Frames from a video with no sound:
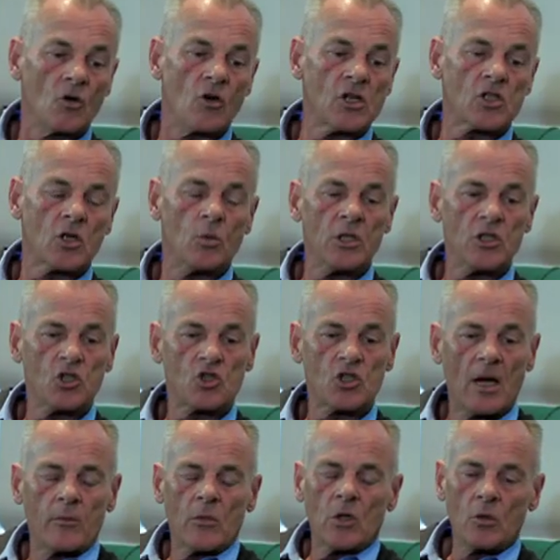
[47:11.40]
Chris, can we just
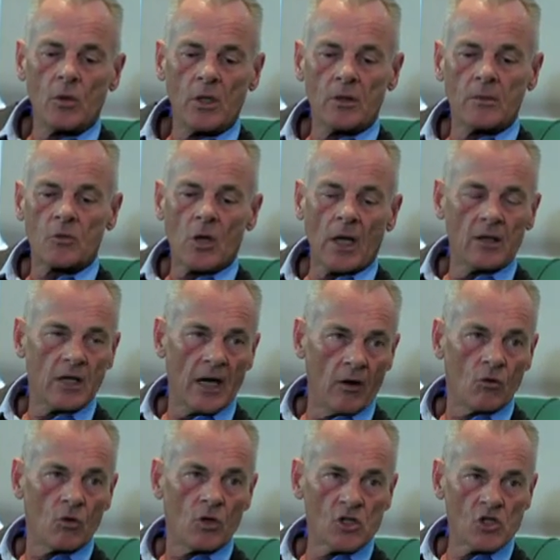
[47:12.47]
jump to
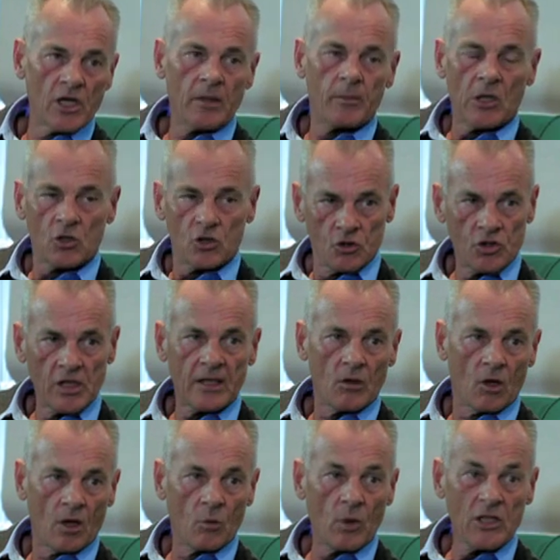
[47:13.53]
Carol Kazir, because you said
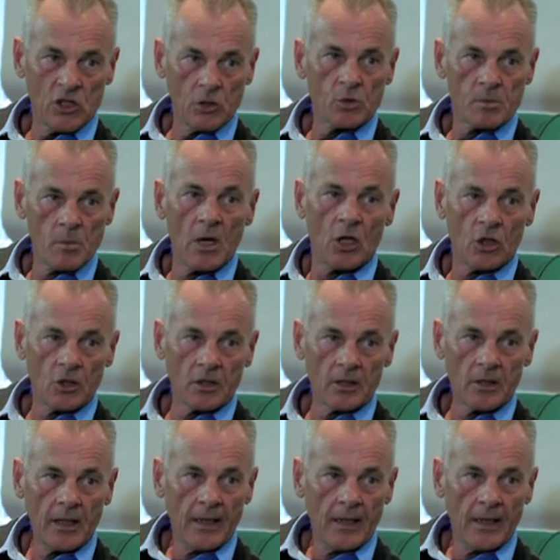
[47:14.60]
like where she was murdered.